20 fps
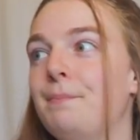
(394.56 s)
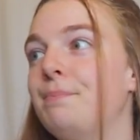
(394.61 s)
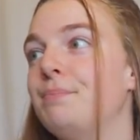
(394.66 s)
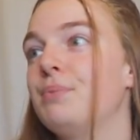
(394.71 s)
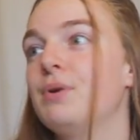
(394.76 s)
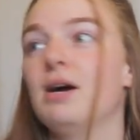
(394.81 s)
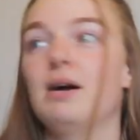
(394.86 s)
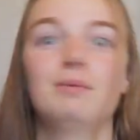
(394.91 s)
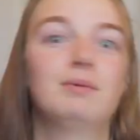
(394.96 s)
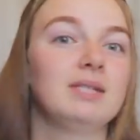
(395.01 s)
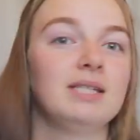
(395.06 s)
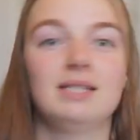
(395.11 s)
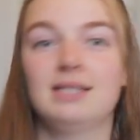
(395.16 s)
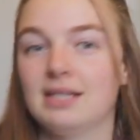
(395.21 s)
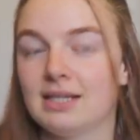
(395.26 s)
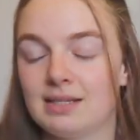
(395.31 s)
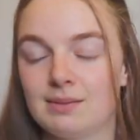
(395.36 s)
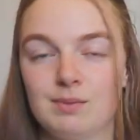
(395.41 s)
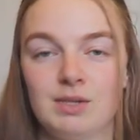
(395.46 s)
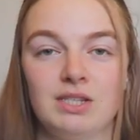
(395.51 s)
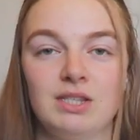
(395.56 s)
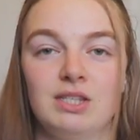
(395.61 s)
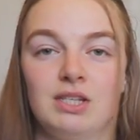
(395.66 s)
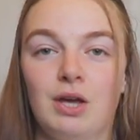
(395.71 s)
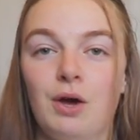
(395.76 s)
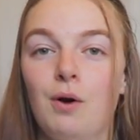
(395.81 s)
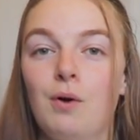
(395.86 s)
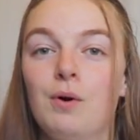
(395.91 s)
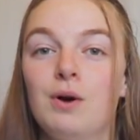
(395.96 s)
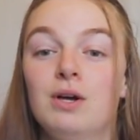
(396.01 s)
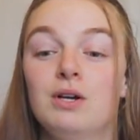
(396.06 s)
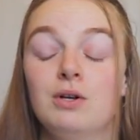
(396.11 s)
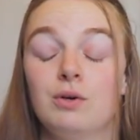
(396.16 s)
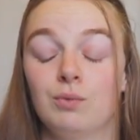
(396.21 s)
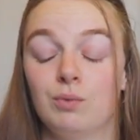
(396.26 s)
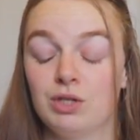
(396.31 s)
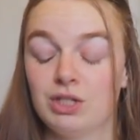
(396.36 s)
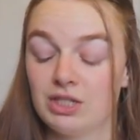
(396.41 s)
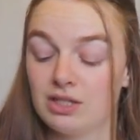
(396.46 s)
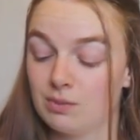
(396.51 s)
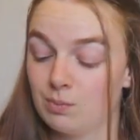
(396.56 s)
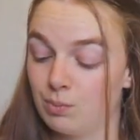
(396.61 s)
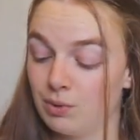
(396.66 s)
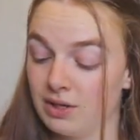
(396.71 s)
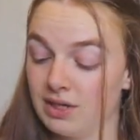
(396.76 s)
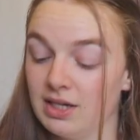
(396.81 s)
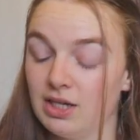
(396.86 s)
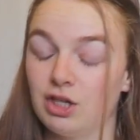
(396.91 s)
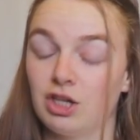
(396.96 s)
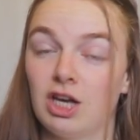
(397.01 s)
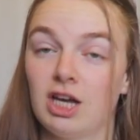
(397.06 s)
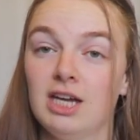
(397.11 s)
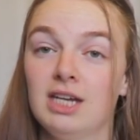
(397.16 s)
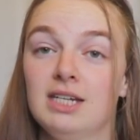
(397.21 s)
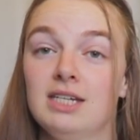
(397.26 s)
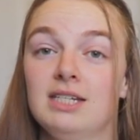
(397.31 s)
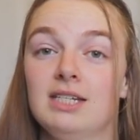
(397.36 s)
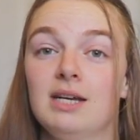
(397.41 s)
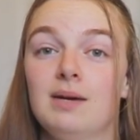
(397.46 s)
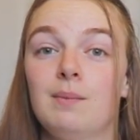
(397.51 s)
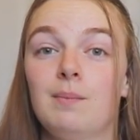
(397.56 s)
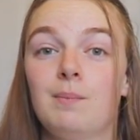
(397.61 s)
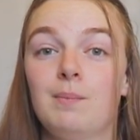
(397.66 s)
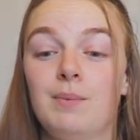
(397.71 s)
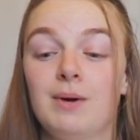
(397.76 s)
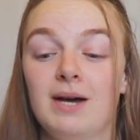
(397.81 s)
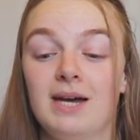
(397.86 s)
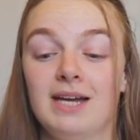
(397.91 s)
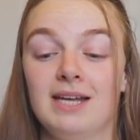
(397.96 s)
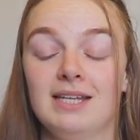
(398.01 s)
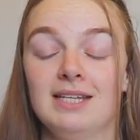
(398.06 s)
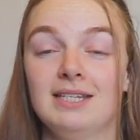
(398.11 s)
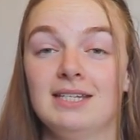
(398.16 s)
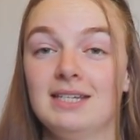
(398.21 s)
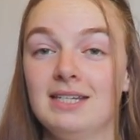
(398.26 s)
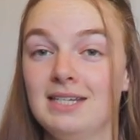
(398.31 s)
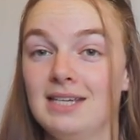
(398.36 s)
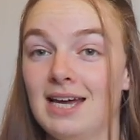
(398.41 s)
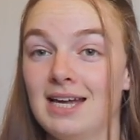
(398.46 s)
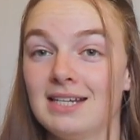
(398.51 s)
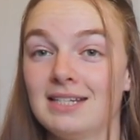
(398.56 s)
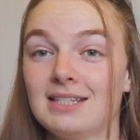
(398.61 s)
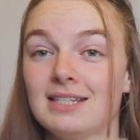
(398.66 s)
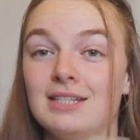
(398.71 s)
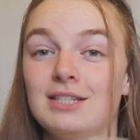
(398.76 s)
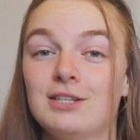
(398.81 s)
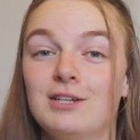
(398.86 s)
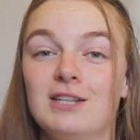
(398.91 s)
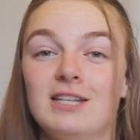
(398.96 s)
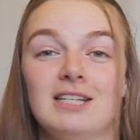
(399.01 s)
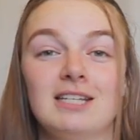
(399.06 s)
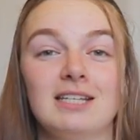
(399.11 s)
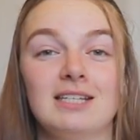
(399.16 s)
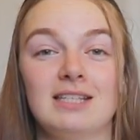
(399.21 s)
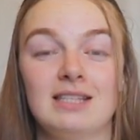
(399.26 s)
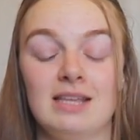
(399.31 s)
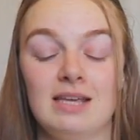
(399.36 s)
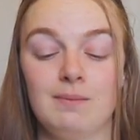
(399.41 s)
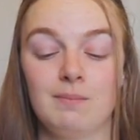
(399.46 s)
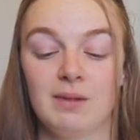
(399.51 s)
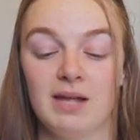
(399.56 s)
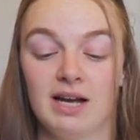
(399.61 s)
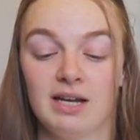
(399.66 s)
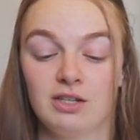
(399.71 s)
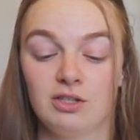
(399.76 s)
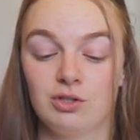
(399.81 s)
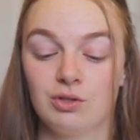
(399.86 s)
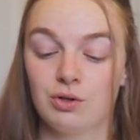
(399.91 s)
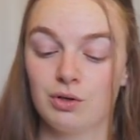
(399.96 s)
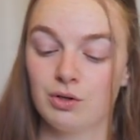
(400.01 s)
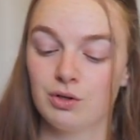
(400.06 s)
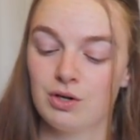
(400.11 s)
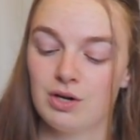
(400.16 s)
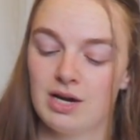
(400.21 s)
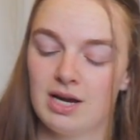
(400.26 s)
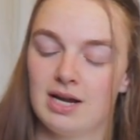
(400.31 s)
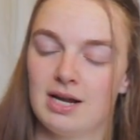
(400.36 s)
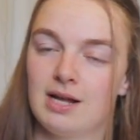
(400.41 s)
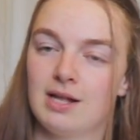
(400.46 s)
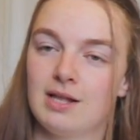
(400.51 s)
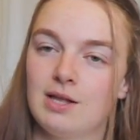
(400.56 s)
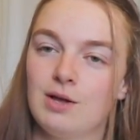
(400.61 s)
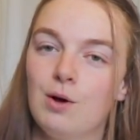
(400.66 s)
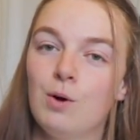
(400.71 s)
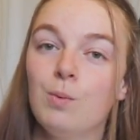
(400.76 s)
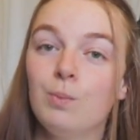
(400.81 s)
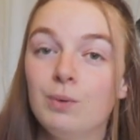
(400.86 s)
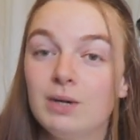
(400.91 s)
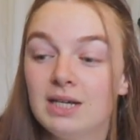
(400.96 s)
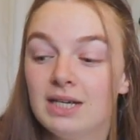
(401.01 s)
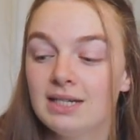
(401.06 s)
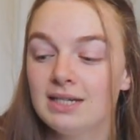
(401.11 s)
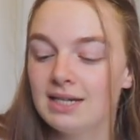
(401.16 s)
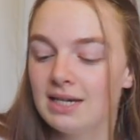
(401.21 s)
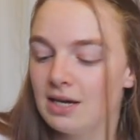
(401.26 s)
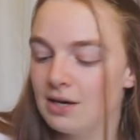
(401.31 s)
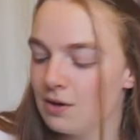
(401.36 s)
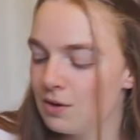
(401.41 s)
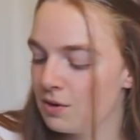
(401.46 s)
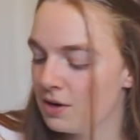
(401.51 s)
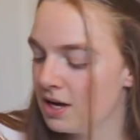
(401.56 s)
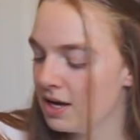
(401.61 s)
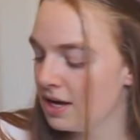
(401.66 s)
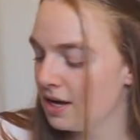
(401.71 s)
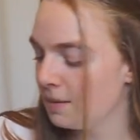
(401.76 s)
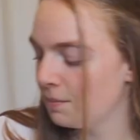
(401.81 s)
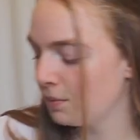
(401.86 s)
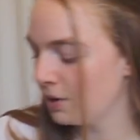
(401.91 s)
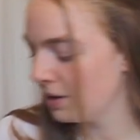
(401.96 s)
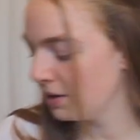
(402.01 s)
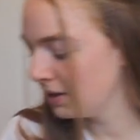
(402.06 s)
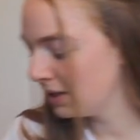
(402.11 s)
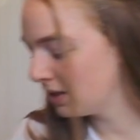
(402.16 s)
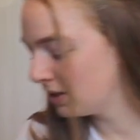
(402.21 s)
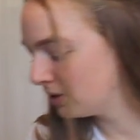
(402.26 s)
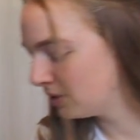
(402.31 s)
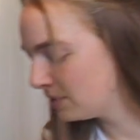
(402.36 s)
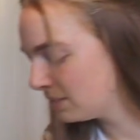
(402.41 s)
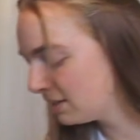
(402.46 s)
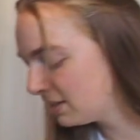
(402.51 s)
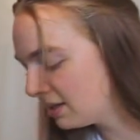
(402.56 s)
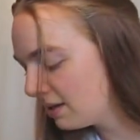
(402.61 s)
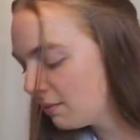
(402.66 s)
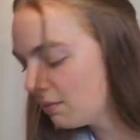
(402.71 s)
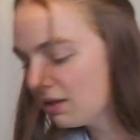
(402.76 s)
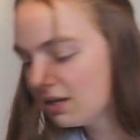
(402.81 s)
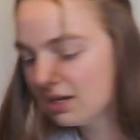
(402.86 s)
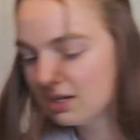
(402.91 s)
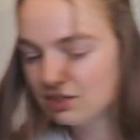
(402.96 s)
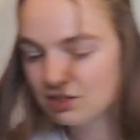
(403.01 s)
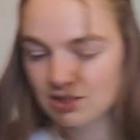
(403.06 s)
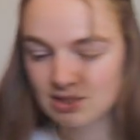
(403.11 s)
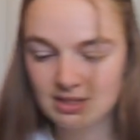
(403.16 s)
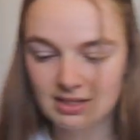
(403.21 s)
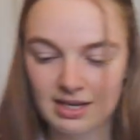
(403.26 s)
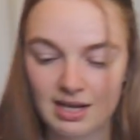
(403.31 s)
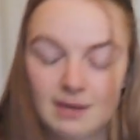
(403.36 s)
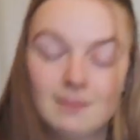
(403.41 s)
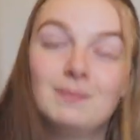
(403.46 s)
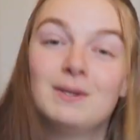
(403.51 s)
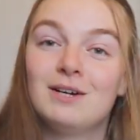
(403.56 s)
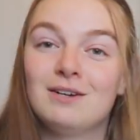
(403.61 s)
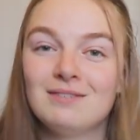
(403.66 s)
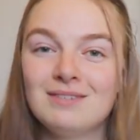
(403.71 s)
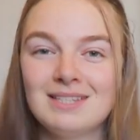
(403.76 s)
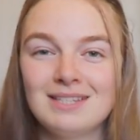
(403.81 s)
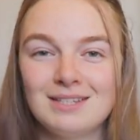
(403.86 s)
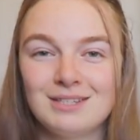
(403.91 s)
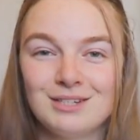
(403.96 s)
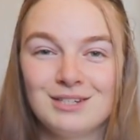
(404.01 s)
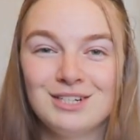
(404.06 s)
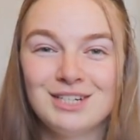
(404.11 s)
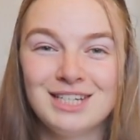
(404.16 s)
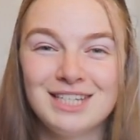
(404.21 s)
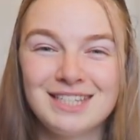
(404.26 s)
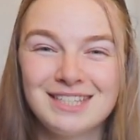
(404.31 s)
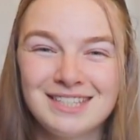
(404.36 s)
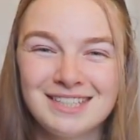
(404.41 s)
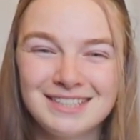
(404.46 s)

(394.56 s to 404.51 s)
probably six months ago, which is pretty good. But yes, so this is the black controller and I'll open it now. Probably gonna do the same thing and just get a pair of scissors.